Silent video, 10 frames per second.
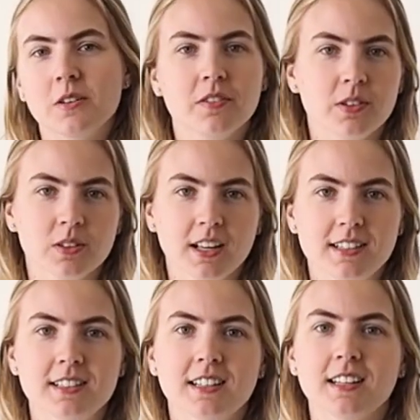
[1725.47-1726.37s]
If you
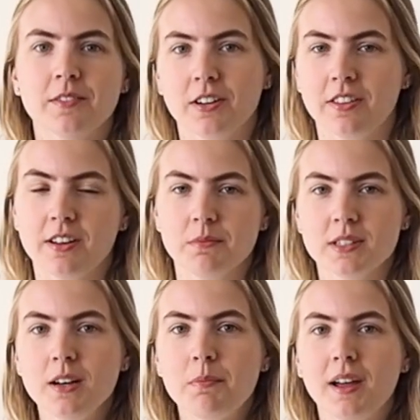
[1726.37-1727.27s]
liked it, give it a thumbs
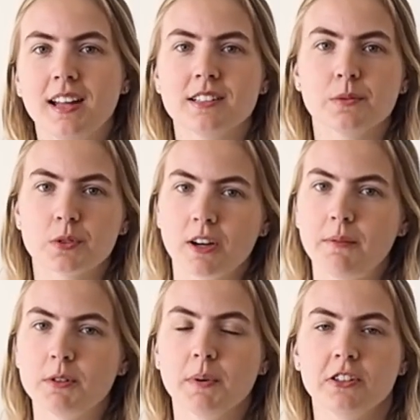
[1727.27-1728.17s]
up and
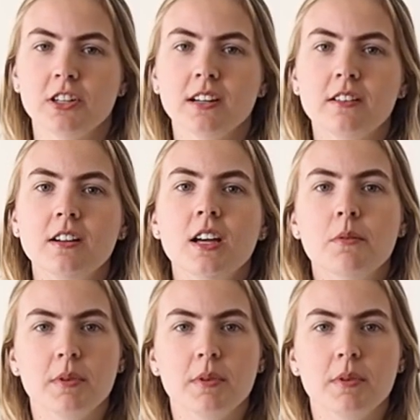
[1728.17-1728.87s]
subscribe to my channel